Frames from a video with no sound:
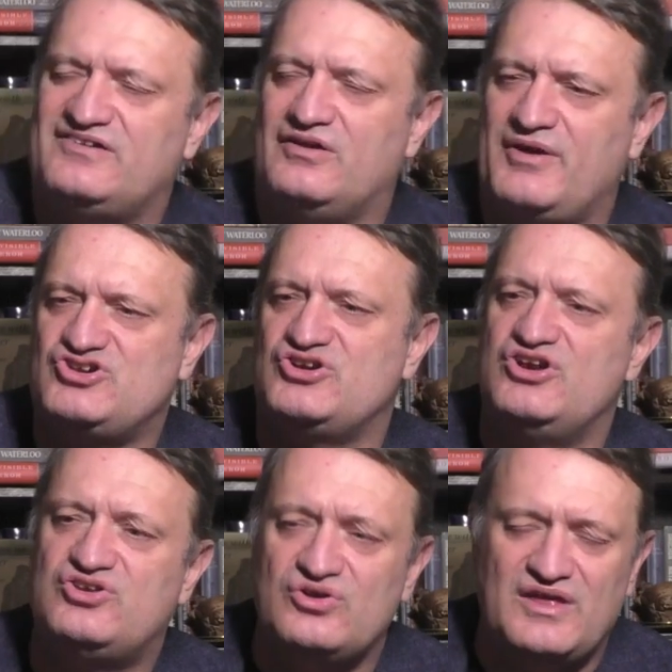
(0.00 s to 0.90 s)
So make sure
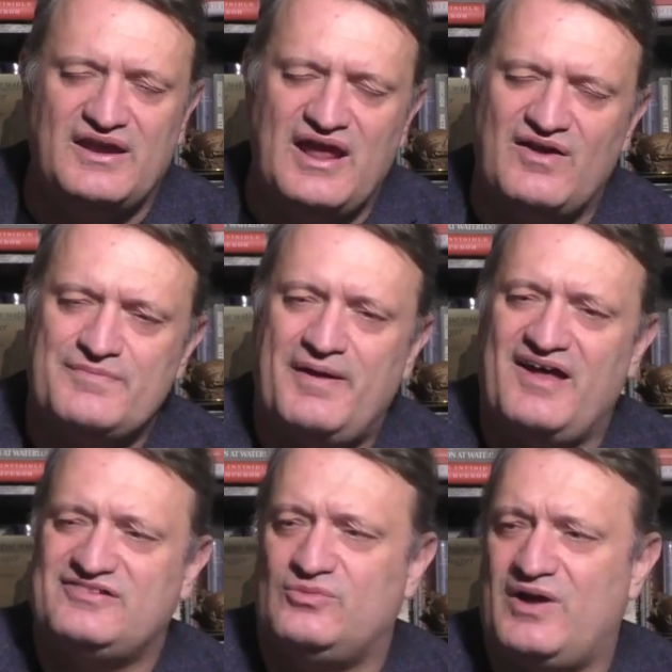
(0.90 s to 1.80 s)
you do that now. He's
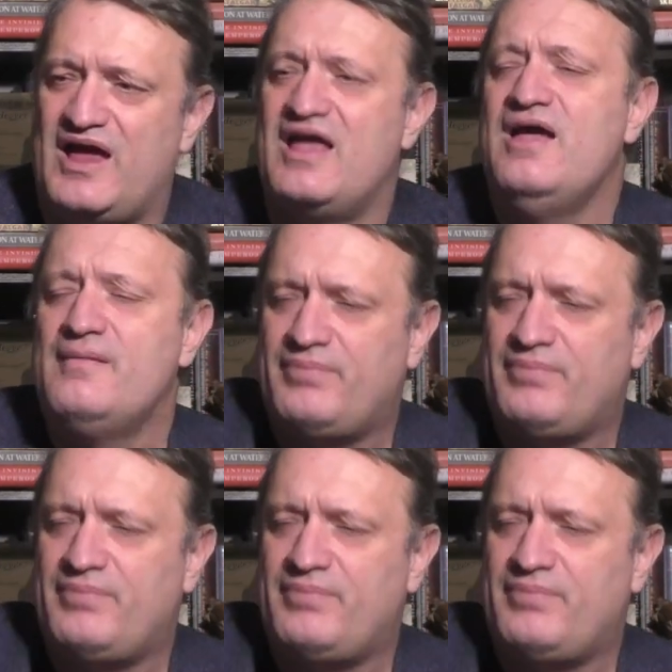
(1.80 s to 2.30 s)
passed away.